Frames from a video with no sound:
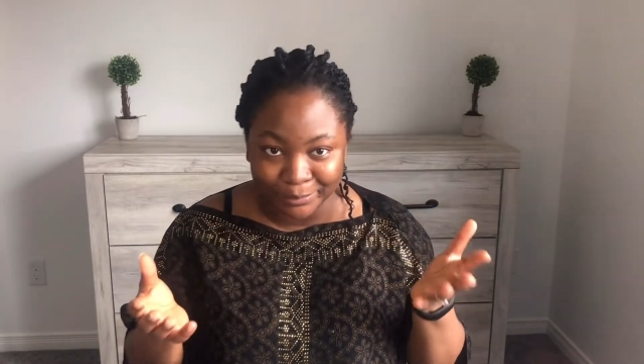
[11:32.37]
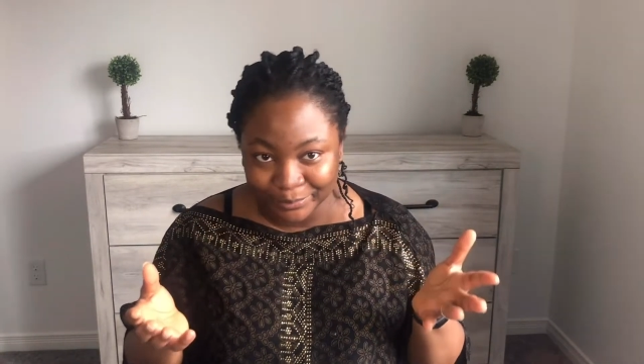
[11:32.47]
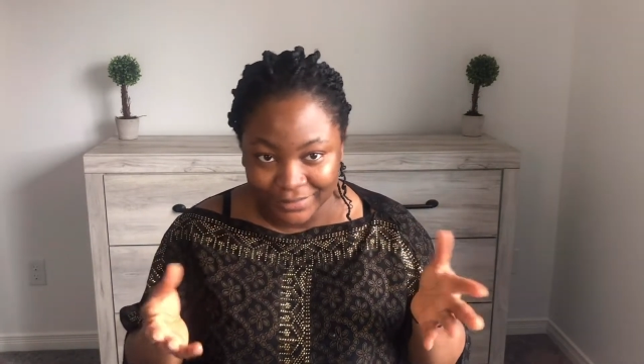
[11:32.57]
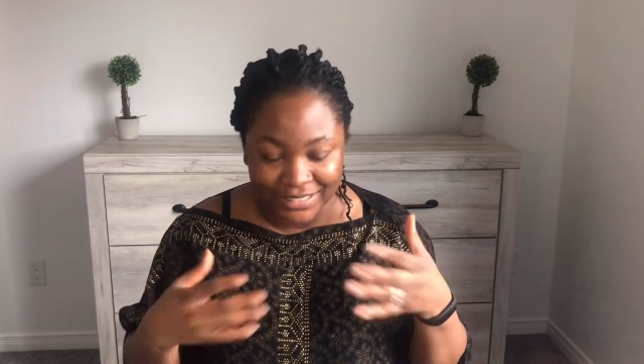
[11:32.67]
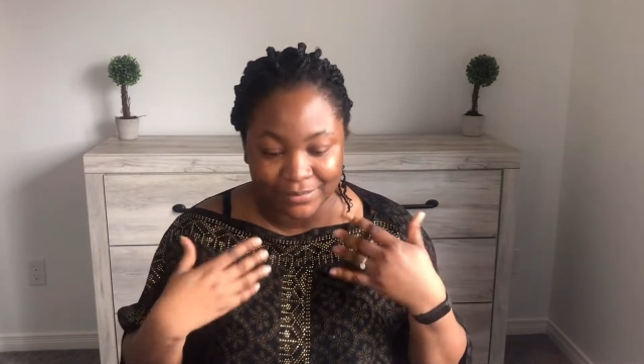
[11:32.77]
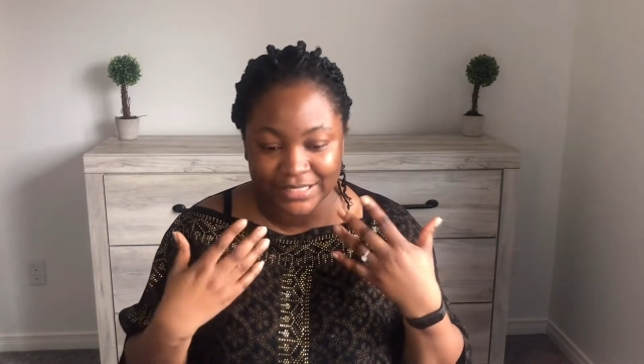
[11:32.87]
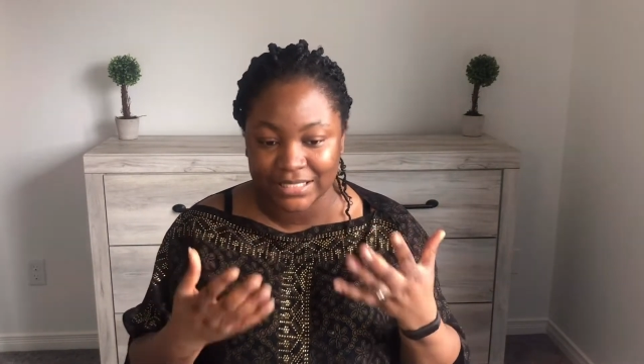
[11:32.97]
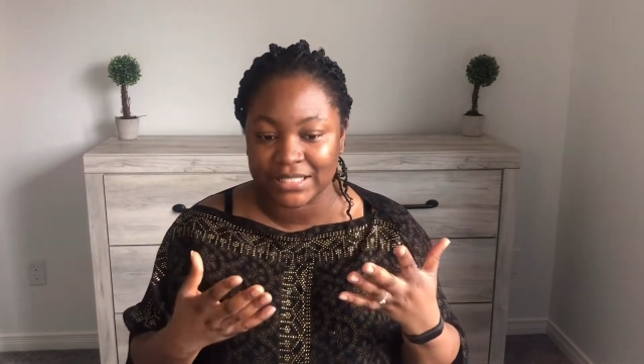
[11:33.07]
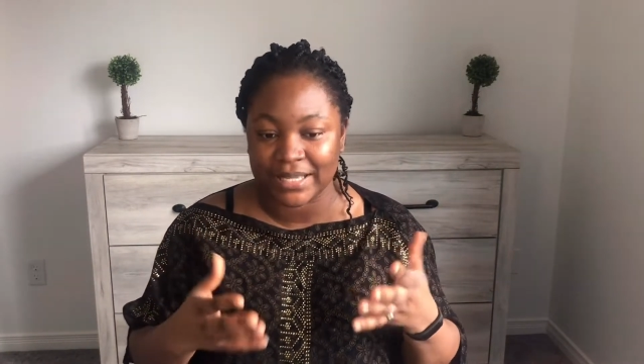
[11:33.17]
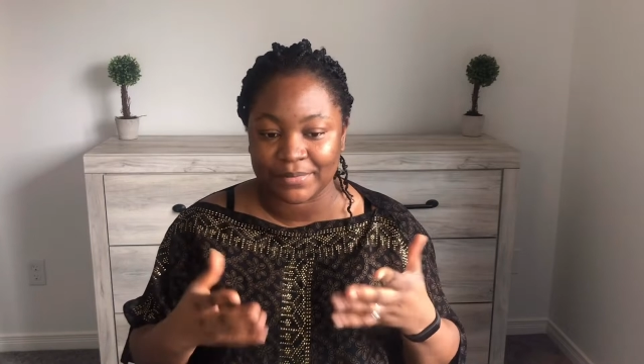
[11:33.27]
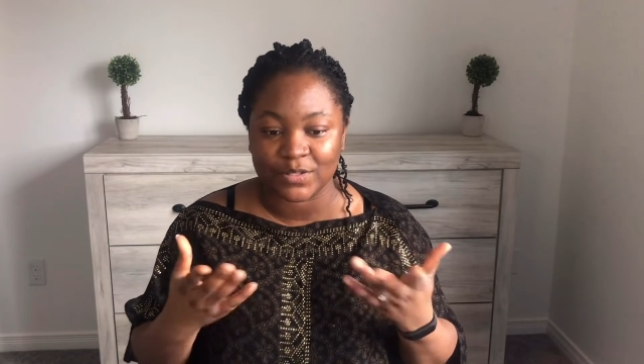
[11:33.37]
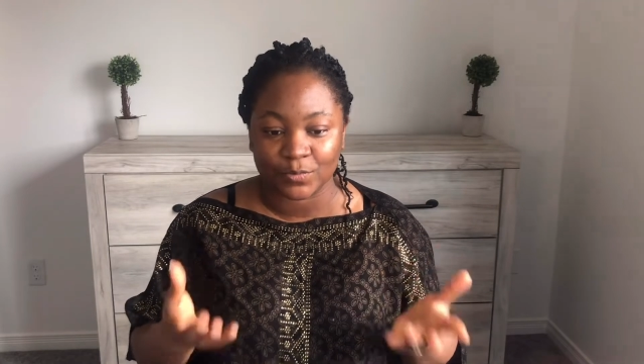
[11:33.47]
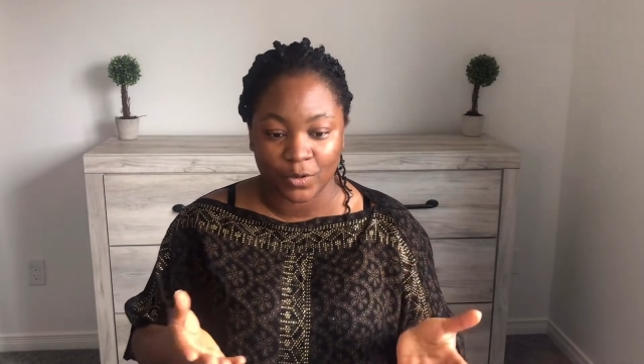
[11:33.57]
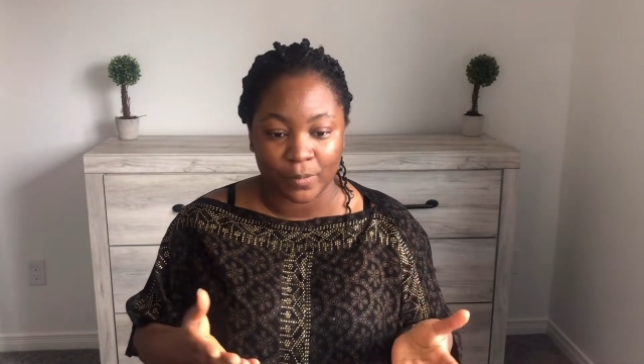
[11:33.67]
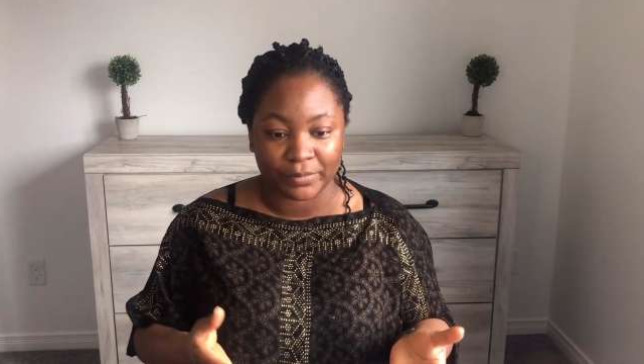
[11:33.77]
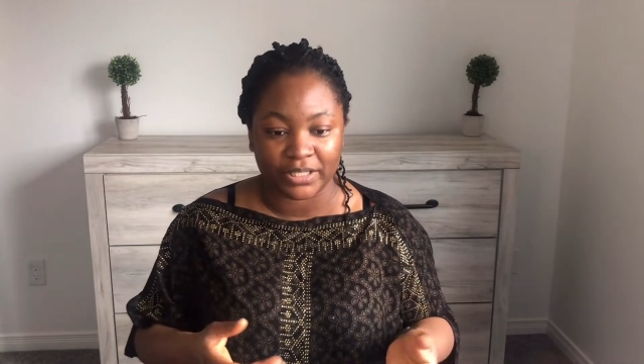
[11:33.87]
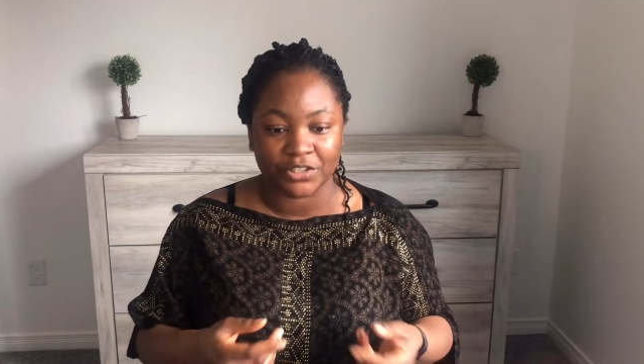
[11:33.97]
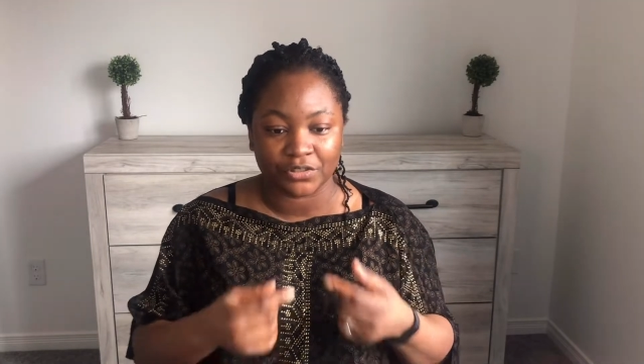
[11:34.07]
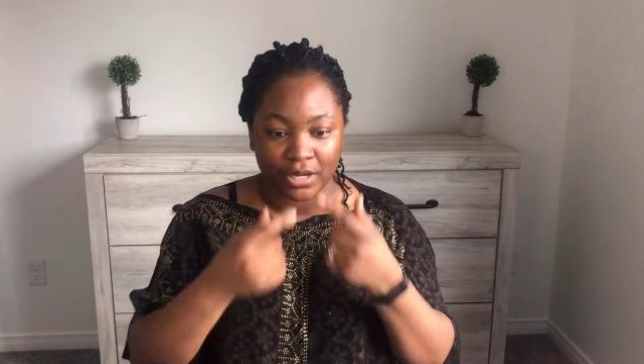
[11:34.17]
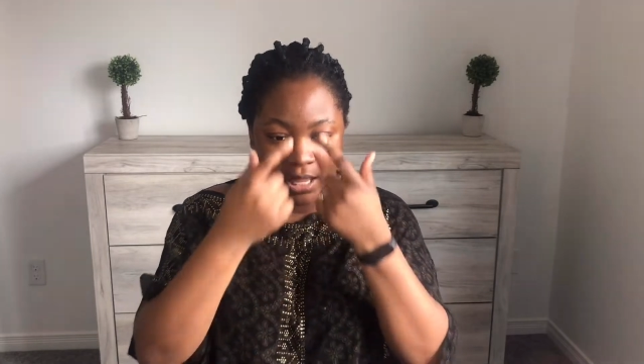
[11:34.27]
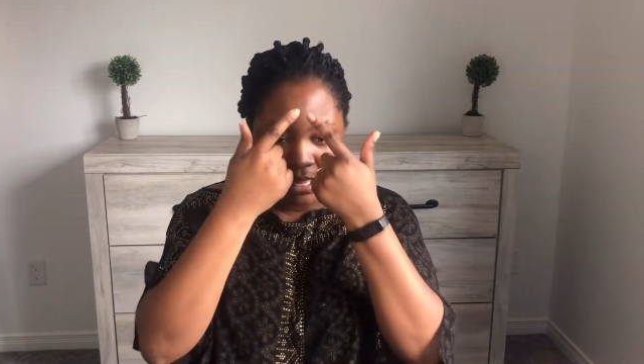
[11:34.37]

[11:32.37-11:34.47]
That's my skin type. It's combination.